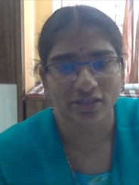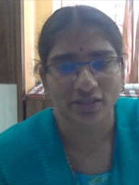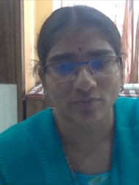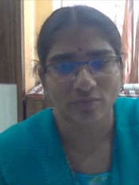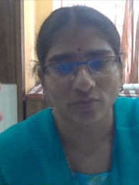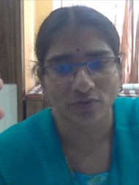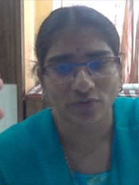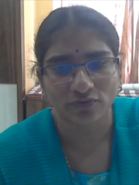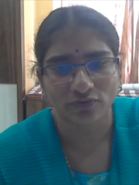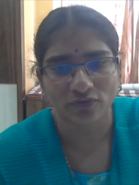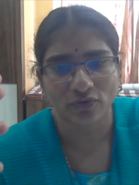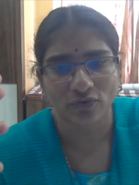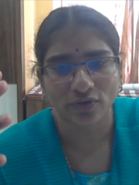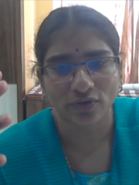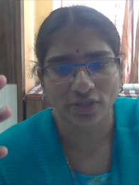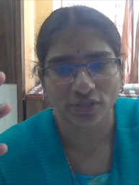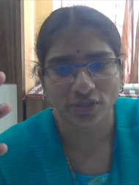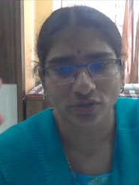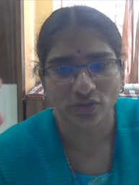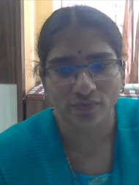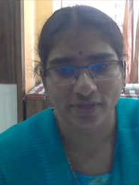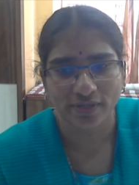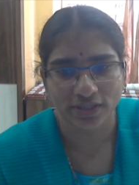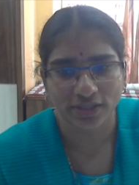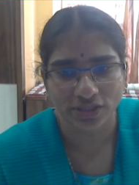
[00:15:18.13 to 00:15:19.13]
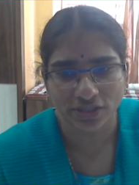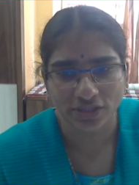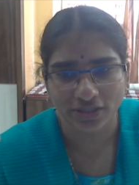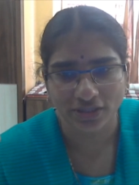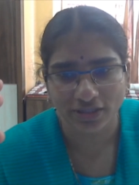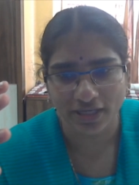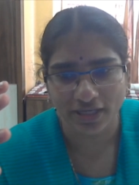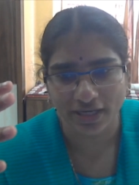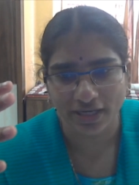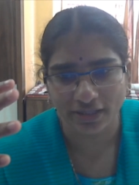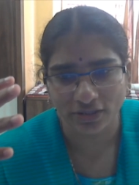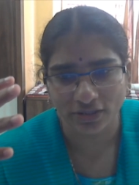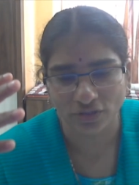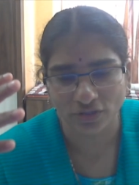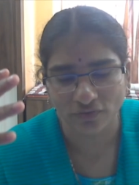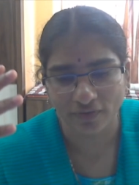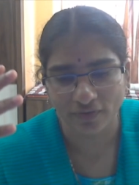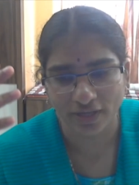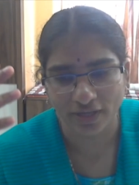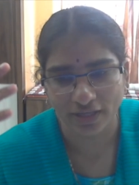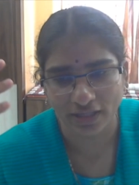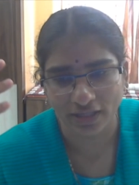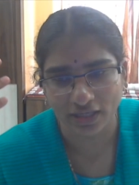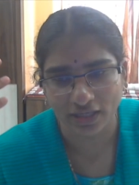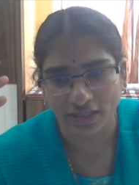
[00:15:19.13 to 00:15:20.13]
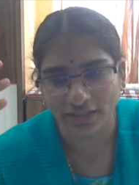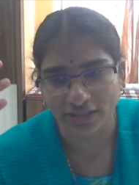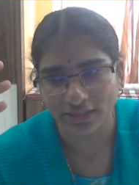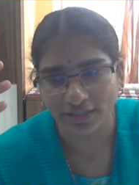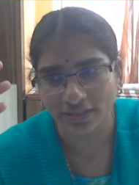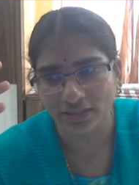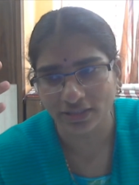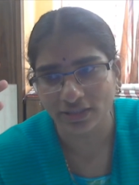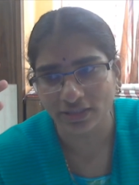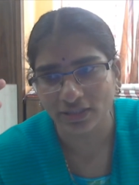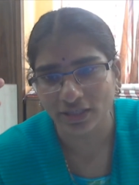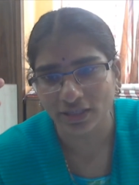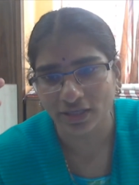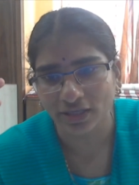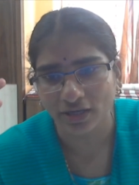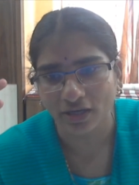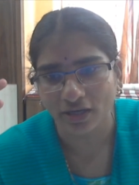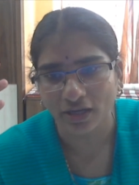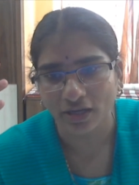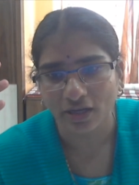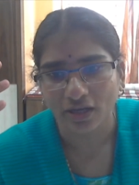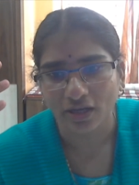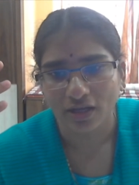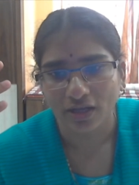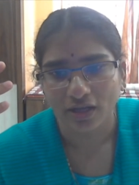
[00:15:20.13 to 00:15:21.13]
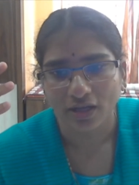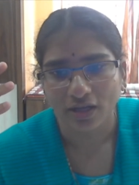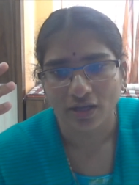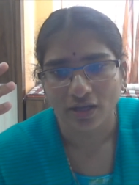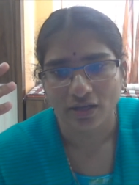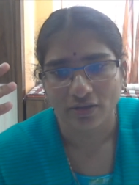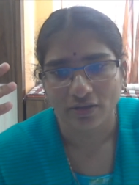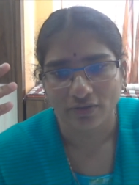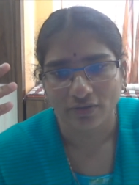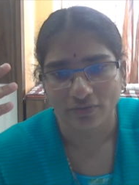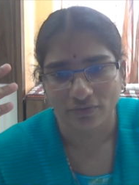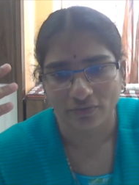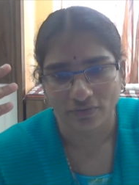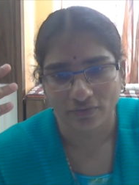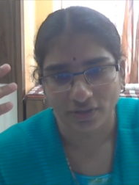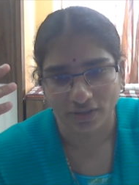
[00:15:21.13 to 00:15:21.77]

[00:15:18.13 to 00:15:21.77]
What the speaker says: Number 4 is question tags, where the listener, uh,